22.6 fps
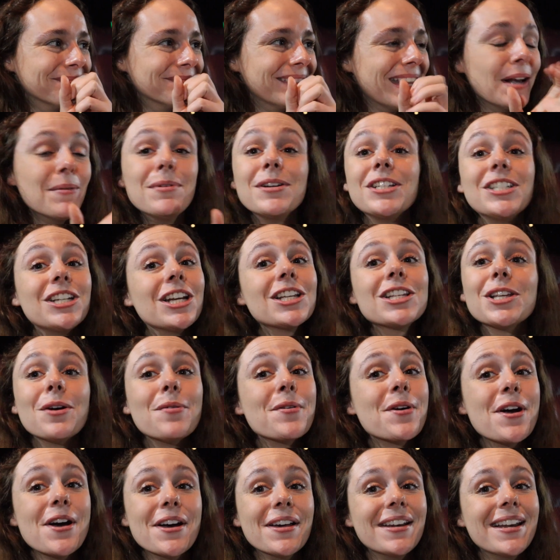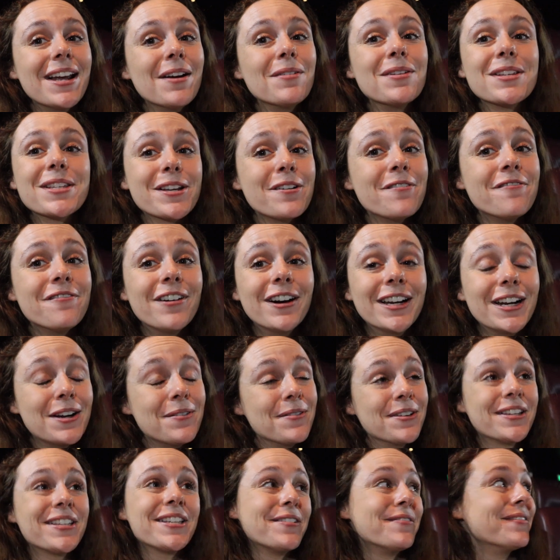It was just so good. It was so fun. It
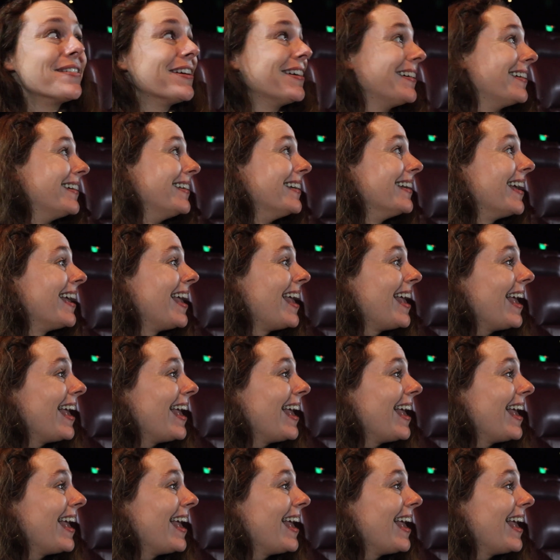was so good.